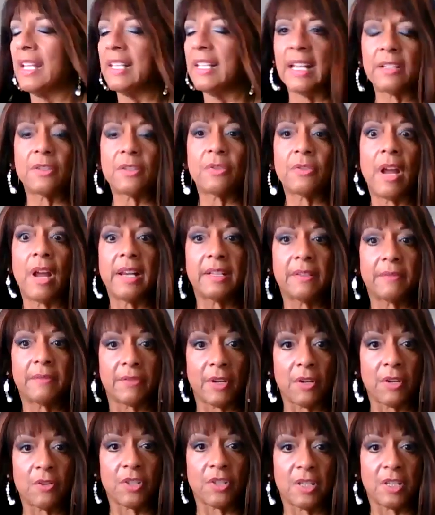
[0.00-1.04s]

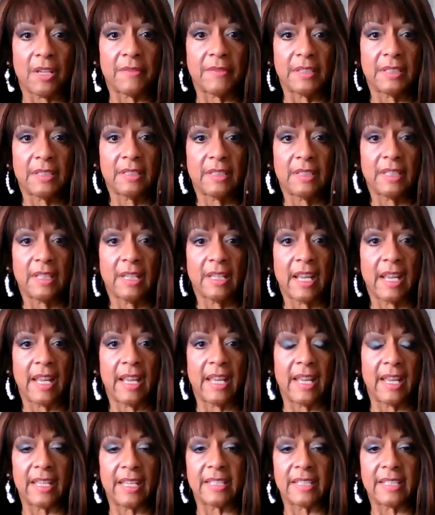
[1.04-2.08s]
electronic version of it,
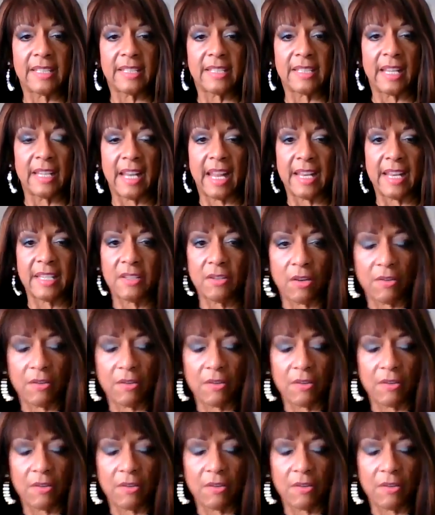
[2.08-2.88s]
and I didn't